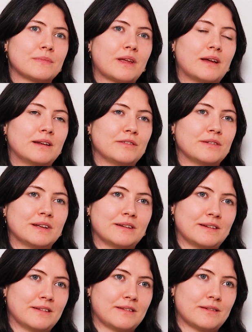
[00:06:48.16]
Anything
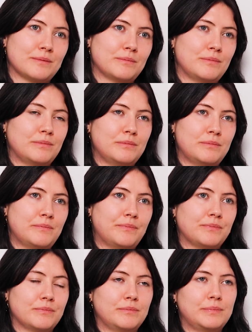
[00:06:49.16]
that is
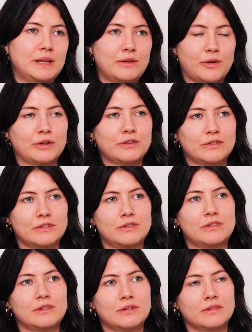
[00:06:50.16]
beyond
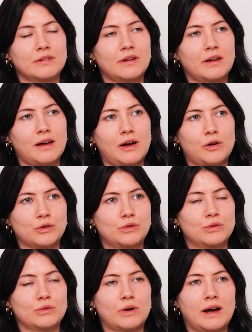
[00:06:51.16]
how
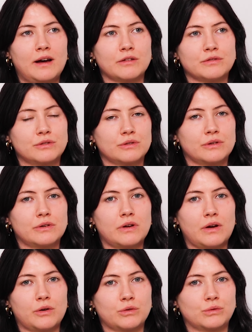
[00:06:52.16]
to draft or
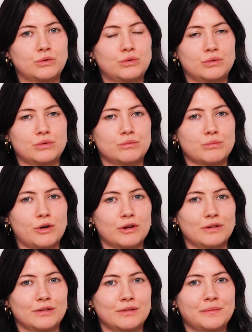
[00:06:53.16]
how to
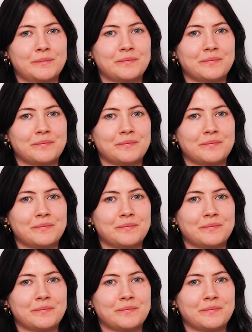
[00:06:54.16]
model.